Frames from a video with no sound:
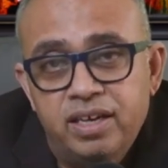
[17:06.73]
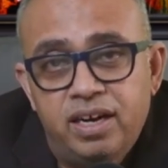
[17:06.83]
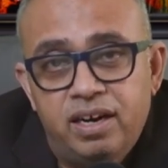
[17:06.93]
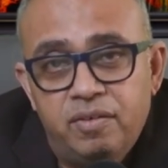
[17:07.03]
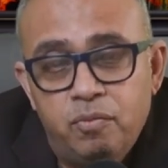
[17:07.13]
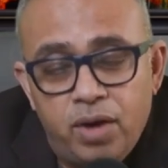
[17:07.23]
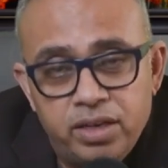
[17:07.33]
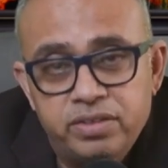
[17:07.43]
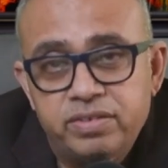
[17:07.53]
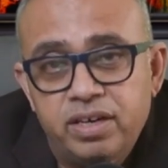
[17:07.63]
Uh,
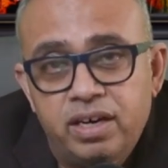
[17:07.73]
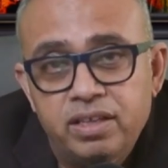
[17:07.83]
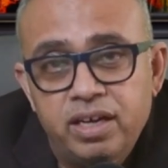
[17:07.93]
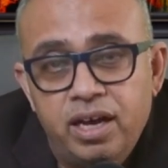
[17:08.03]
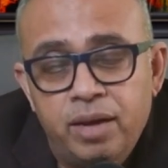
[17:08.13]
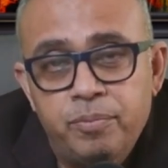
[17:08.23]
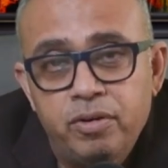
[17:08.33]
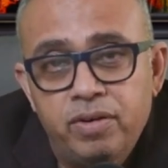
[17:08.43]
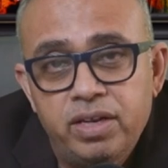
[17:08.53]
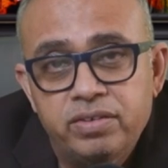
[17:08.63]
once uh, the
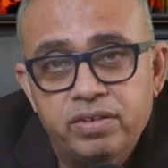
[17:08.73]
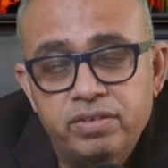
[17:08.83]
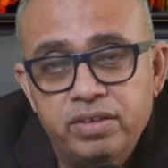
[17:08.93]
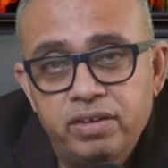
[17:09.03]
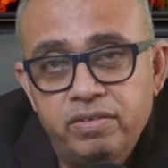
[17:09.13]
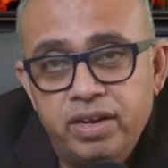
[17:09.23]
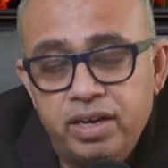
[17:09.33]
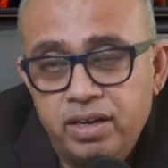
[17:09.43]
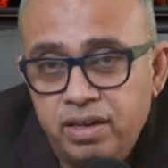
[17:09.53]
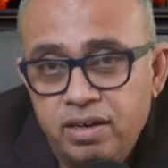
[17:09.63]
approval is received and uh,